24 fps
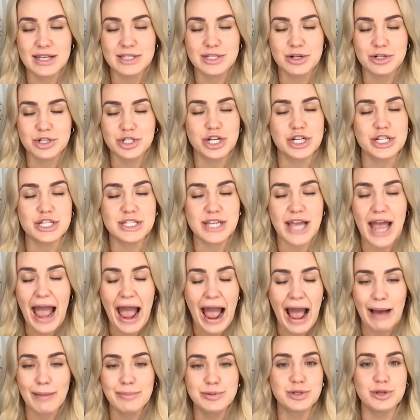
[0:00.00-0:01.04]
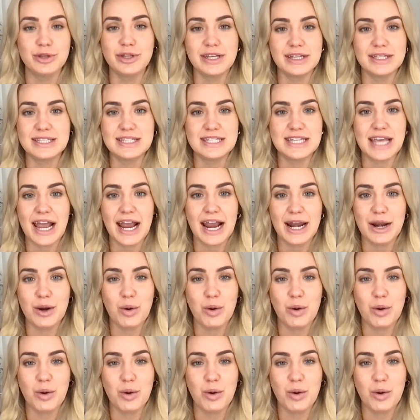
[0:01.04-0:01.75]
are just absolutely insane.